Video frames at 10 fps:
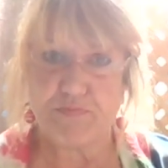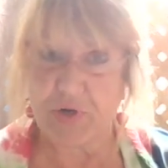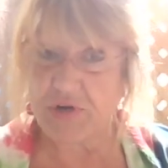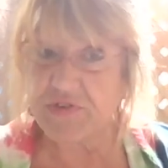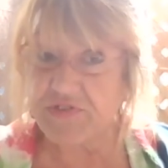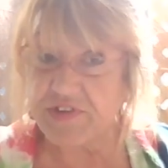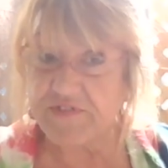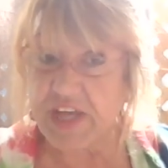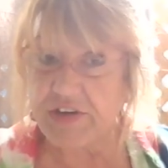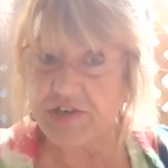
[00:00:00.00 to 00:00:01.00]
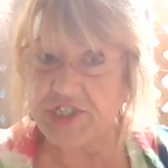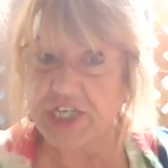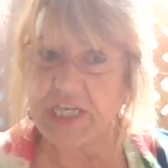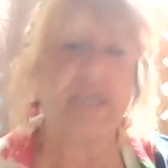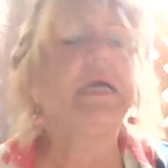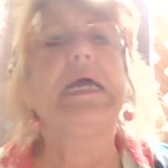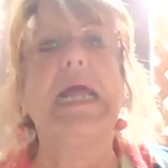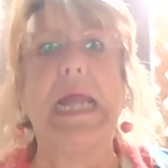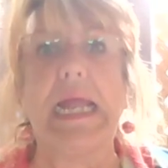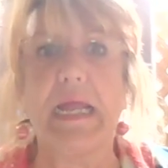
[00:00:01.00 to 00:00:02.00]
burst of energy
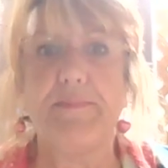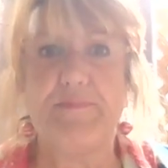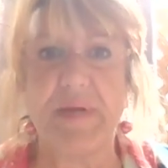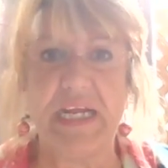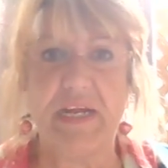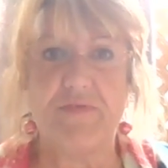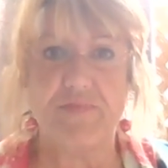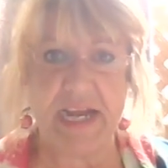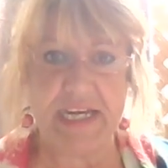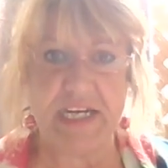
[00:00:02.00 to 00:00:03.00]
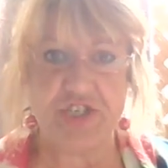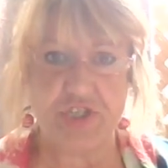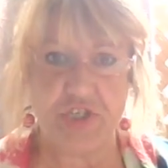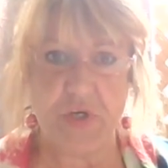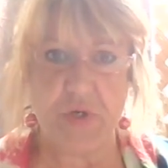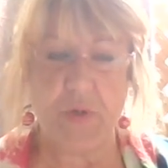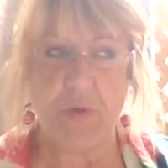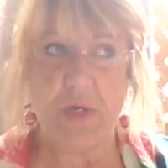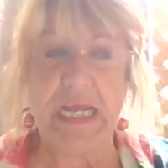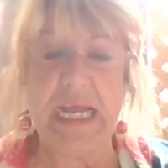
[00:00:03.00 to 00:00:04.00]
and be ready
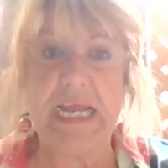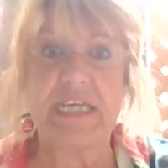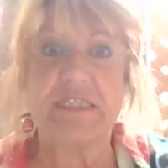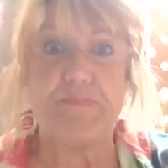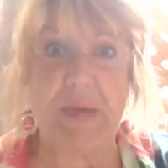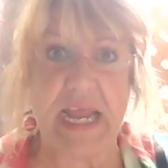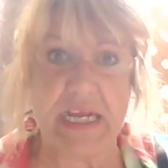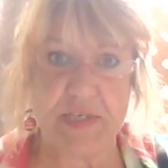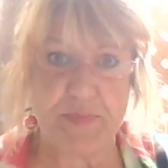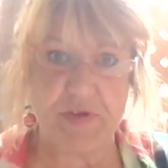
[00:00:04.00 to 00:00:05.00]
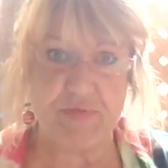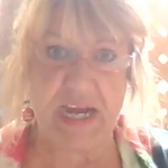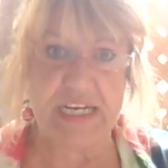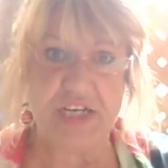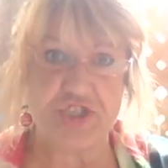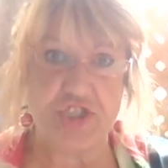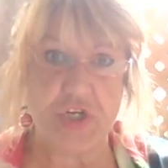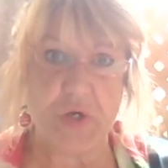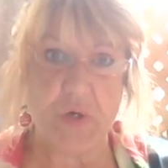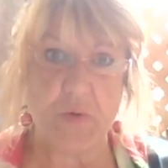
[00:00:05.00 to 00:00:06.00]
to expand, be ready
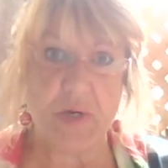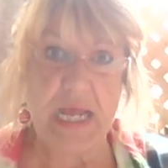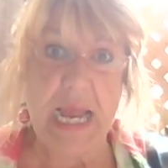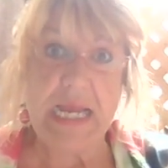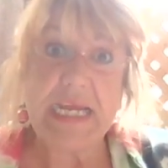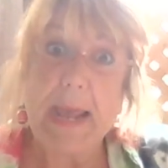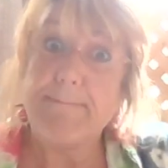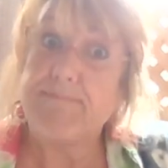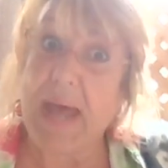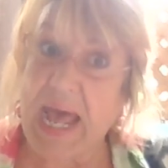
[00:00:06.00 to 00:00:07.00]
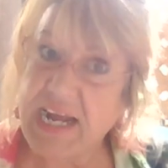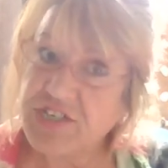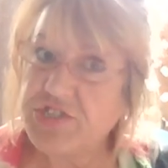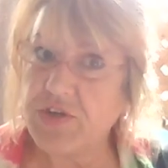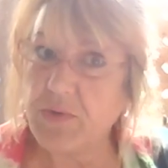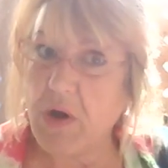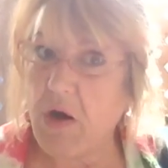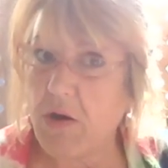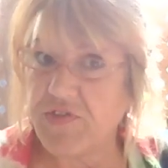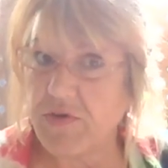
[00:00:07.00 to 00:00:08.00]
to get back to
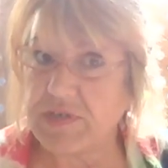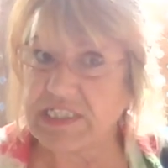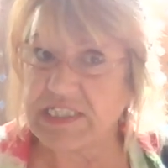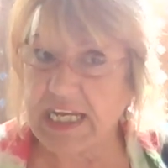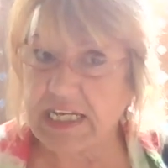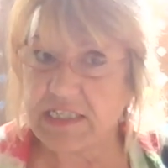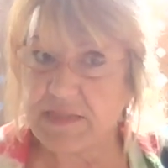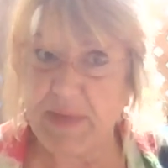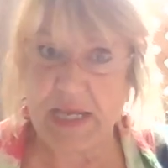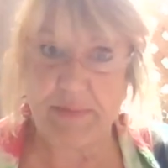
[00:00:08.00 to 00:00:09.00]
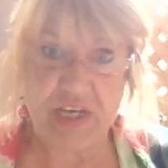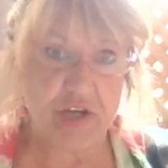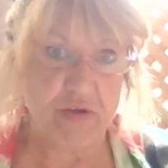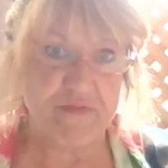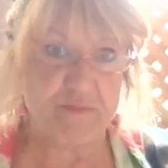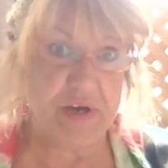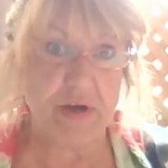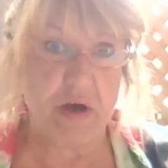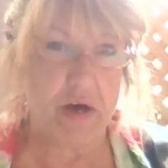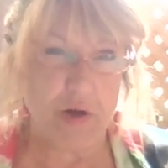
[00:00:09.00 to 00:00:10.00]
all those things maybe you've put
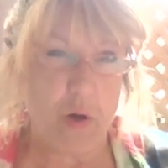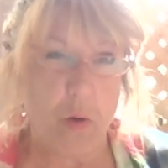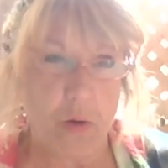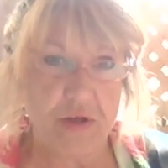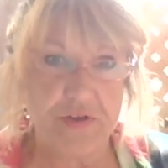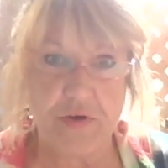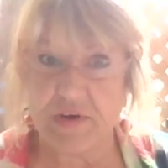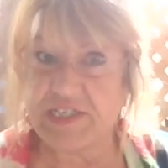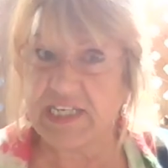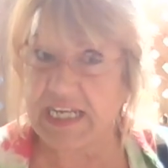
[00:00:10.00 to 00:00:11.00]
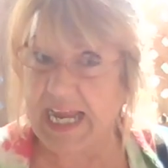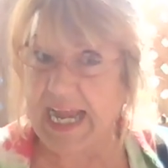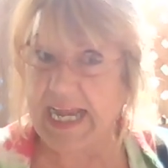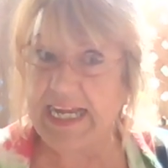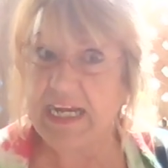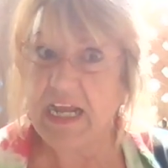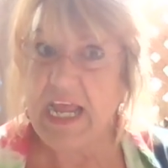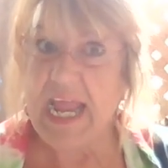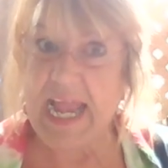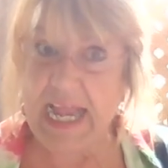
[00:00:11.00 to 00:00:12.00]
on hold or delay.
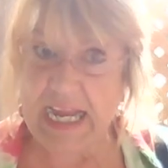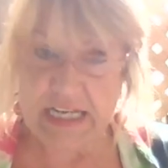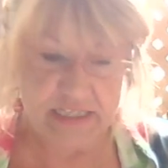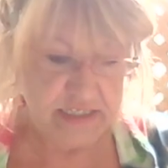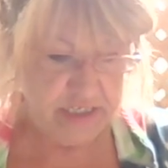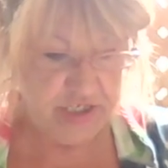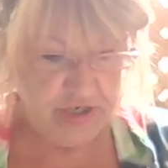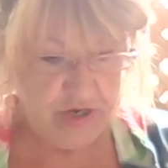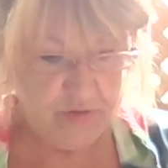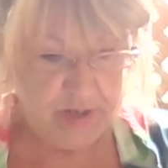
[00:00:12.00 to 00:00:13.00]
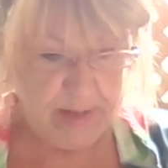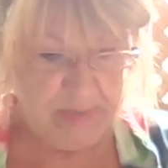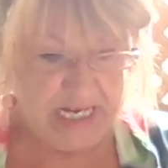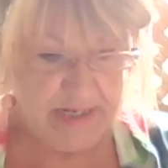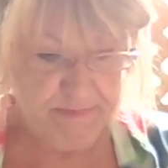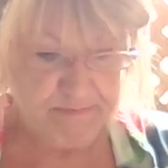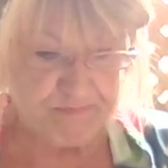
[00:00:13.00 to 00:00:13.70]
And you know what I mean?